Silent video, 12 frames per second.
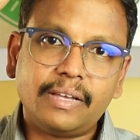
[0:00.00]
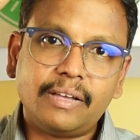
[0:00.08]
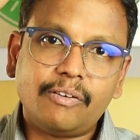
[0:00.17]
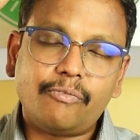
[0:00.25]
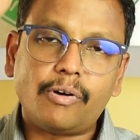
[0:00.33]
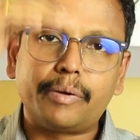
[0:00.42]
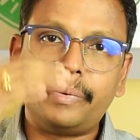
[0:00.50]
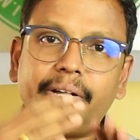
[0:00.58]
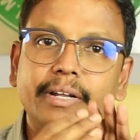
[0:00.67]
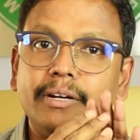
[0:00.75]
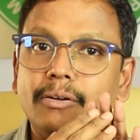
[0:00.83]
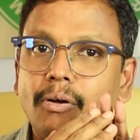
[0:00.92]
format
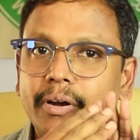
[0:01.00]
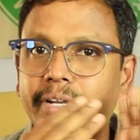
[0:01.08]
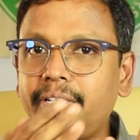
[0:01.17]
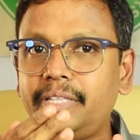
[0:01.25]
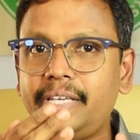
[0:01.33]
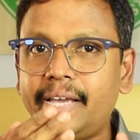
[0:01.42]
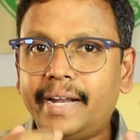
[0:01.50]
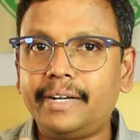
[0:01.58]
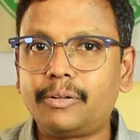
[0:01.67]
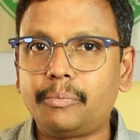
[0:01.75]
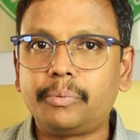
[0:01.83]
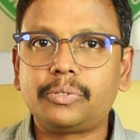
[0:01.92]
and not in the
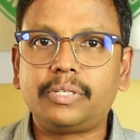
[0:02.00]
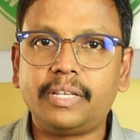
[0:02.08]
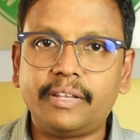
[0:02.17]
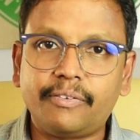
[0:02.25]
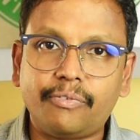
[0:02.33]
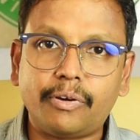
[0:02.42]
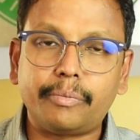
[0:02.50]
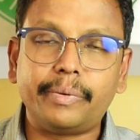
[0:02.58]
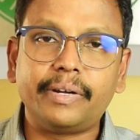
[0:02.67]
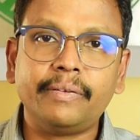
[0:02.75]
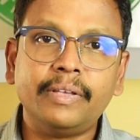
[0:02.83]
anteroposterior format.